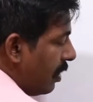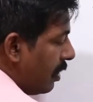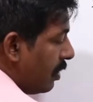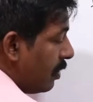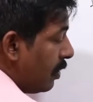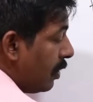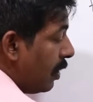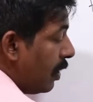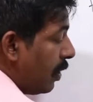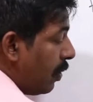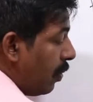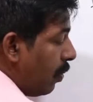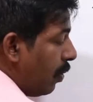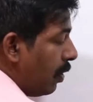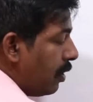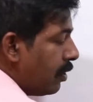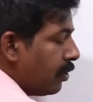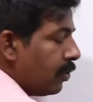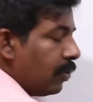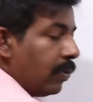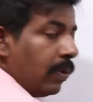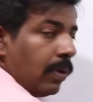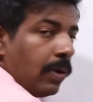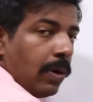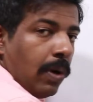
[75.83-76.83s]
is equal
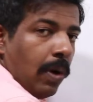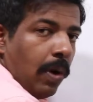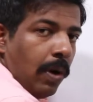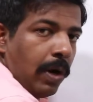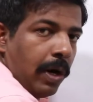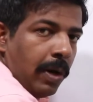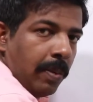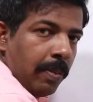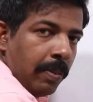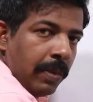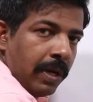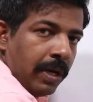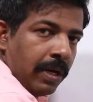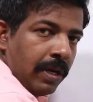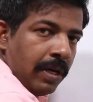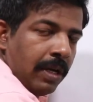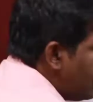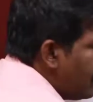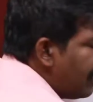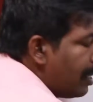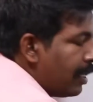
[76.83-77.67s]
to codomain.